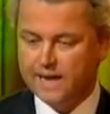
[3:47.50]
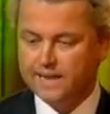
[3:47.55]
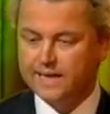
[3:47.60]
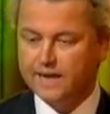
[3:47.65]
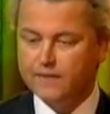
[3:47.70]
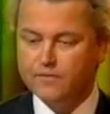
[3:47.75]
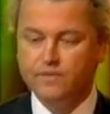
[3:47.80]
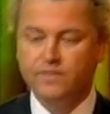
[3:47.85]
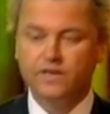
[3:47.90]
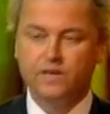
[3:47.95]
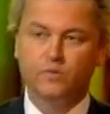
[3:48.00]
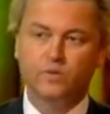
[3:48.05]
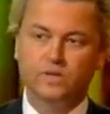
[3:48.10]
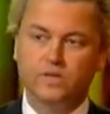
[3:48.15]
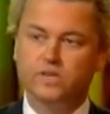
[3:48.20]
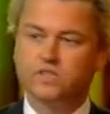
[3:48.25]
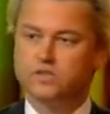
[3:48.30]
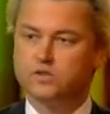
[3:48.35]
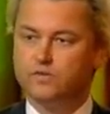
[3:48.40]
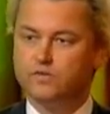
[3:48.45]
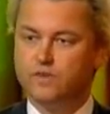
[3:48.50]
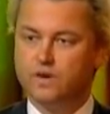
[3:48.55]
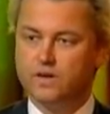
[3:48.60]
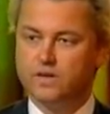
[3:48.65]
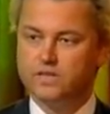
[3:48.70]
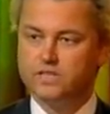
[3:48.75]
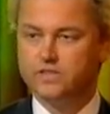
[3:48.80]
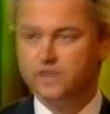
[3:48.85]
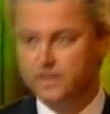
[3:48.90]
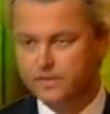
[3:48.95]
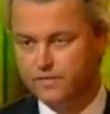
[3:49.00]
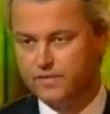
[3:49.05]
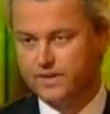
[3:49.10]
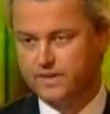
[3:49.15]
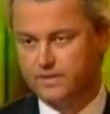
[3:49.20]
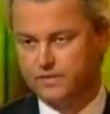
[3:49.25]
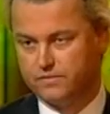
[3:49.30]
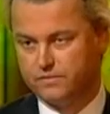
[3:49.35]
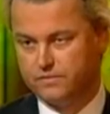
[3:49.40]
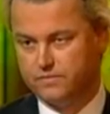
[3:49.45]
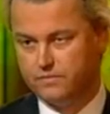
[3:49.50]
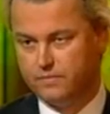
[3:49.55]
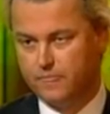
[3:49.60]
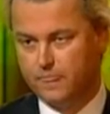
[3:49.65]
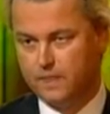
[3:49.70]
And everything we've done so far is not effective.